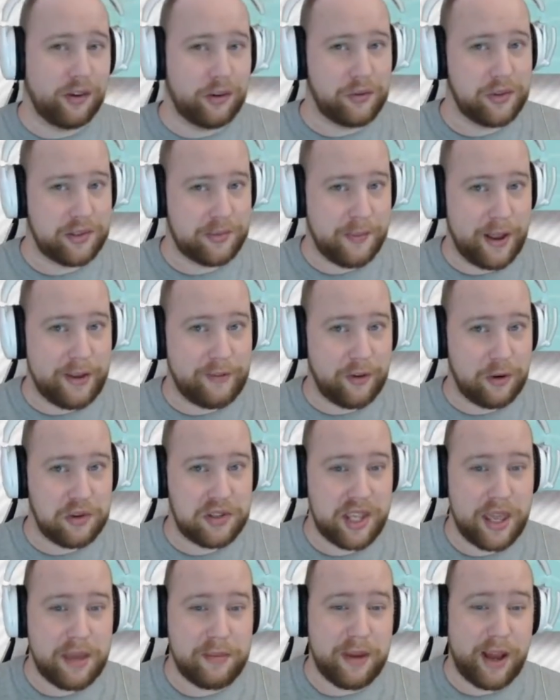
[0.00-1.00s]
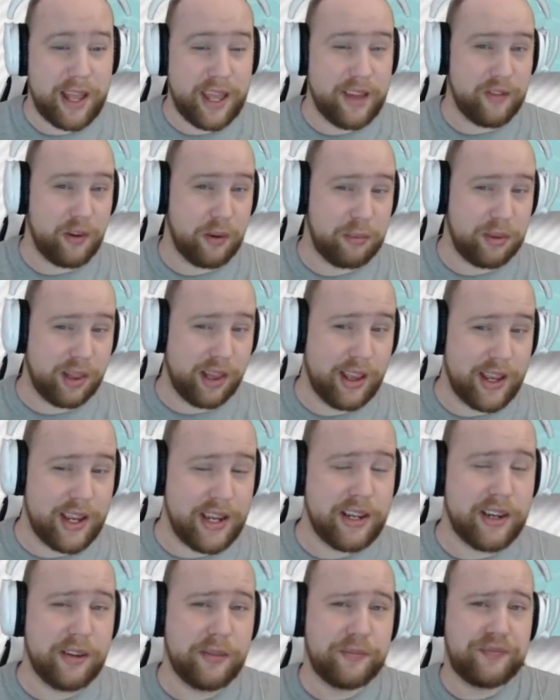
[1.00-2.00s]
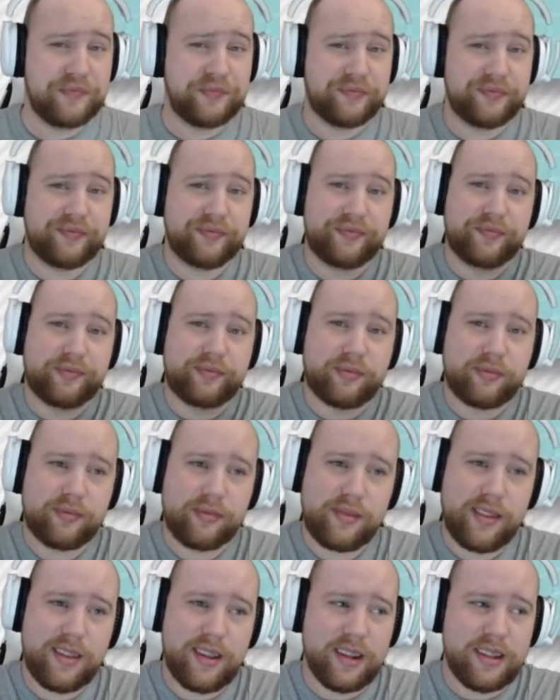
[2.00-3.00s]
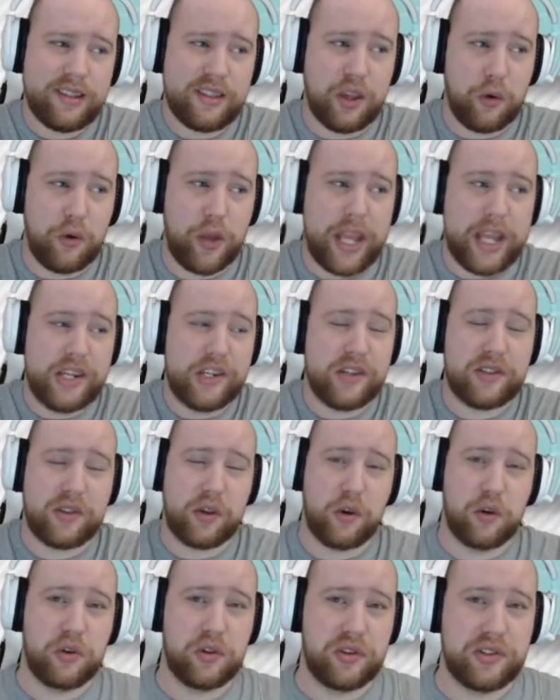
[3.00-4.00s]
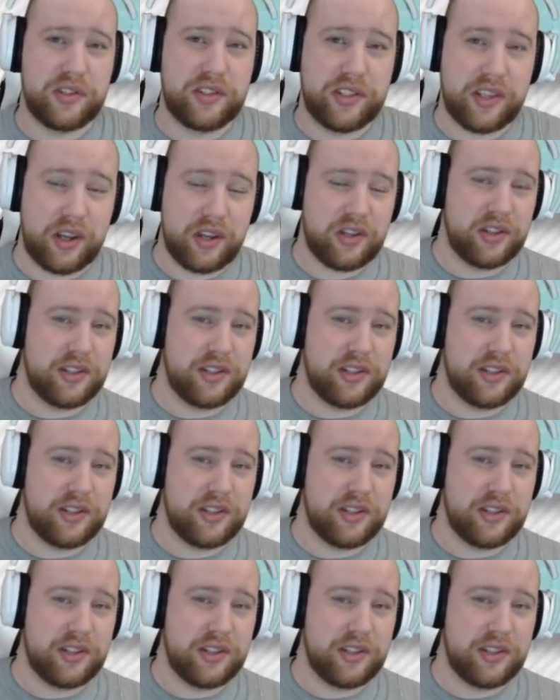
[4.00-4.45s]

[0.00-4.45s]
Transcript: was my first game I ever played. So it just holds such a